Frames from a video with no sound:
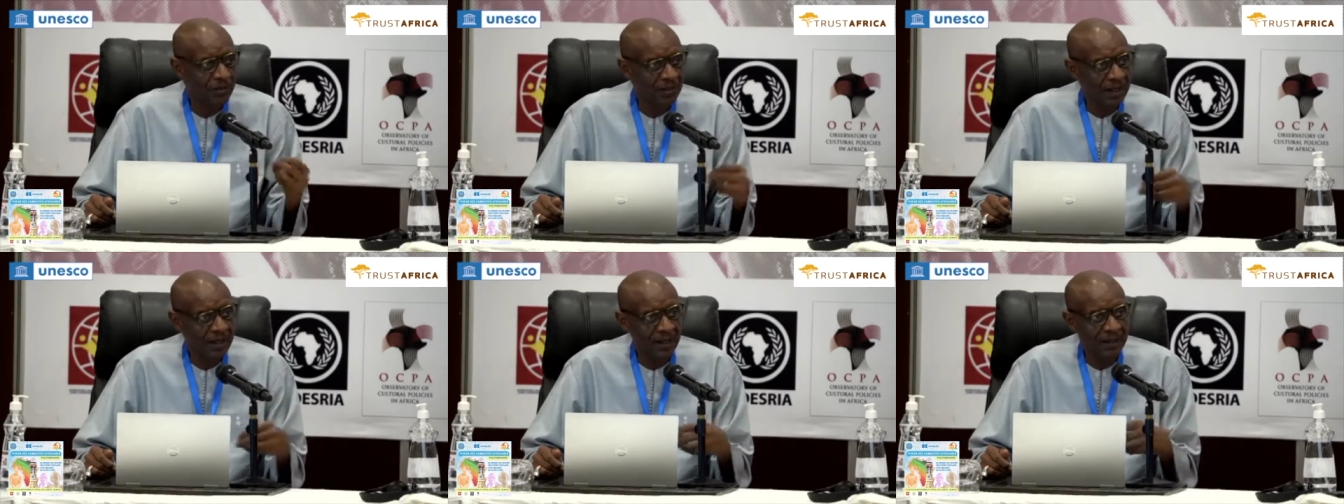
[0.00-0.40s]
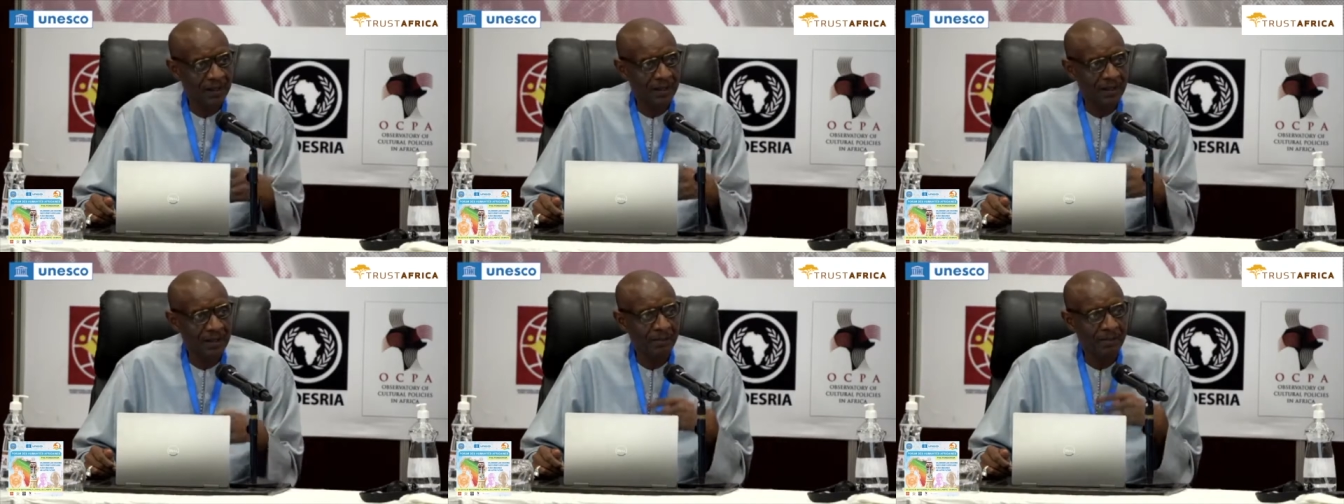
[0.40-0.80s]
and
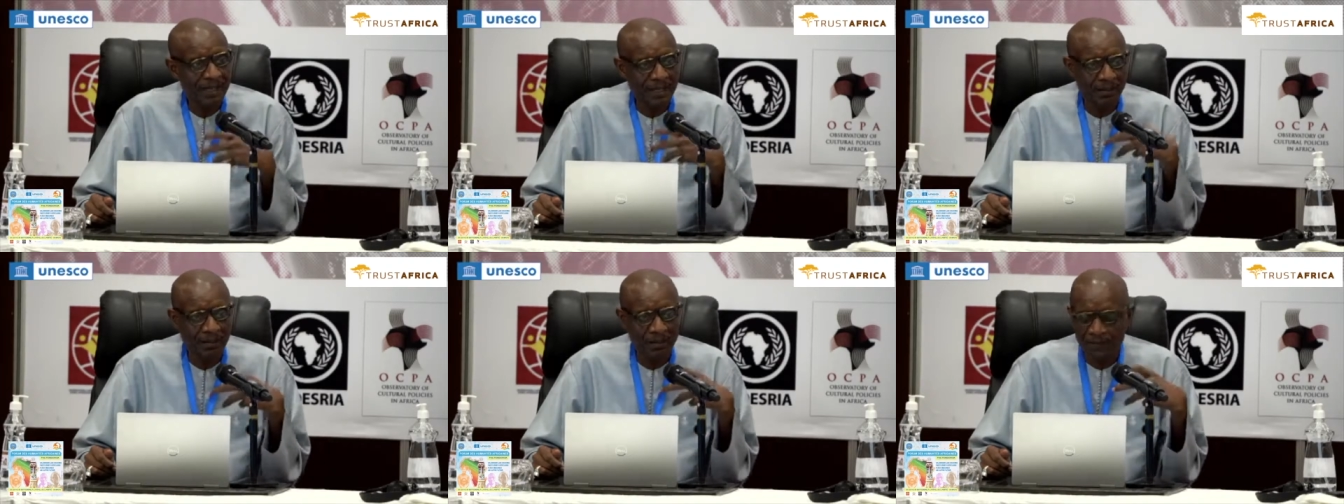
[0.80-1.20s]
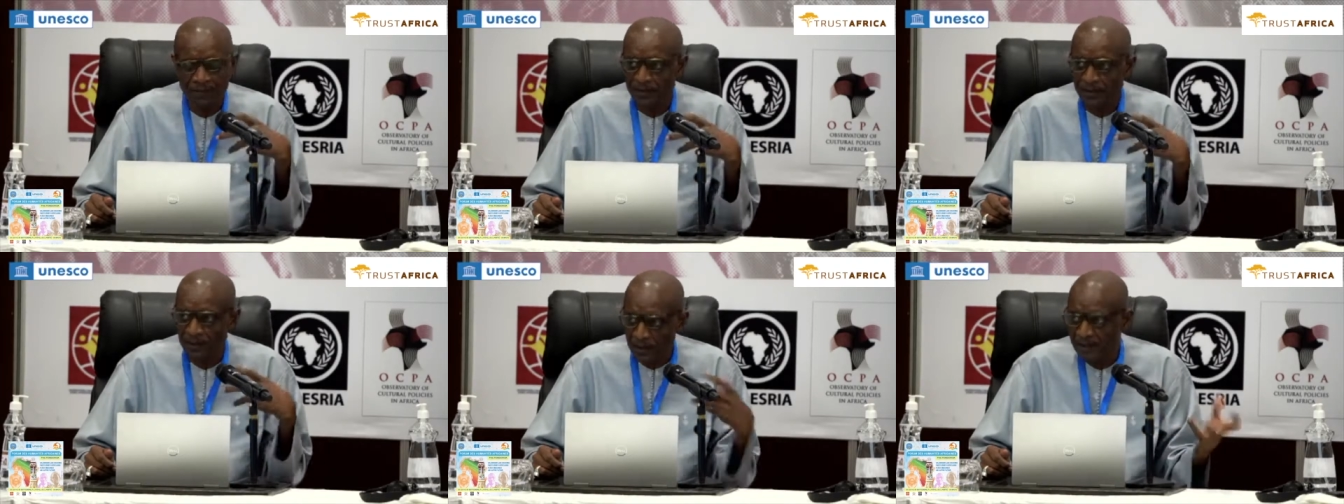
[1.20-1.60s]
the making of
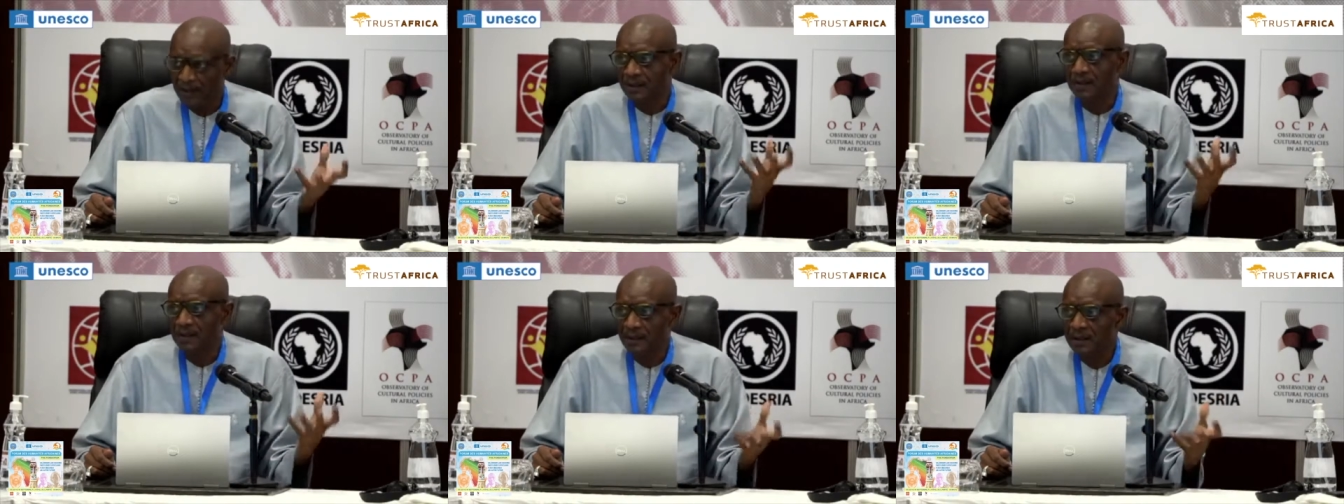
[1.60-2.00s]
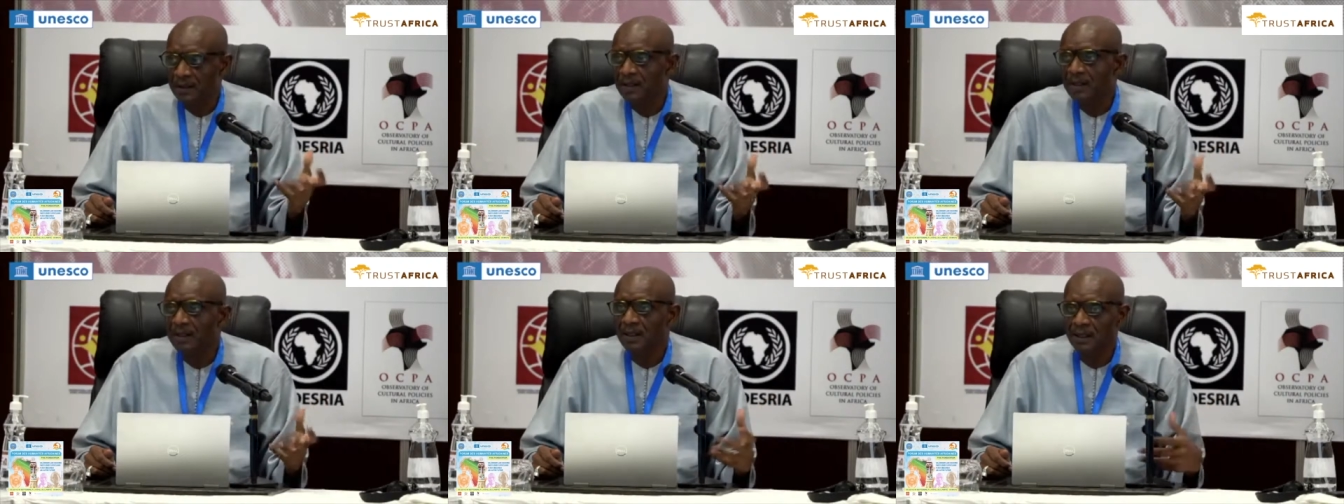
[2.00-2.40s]
orders, right?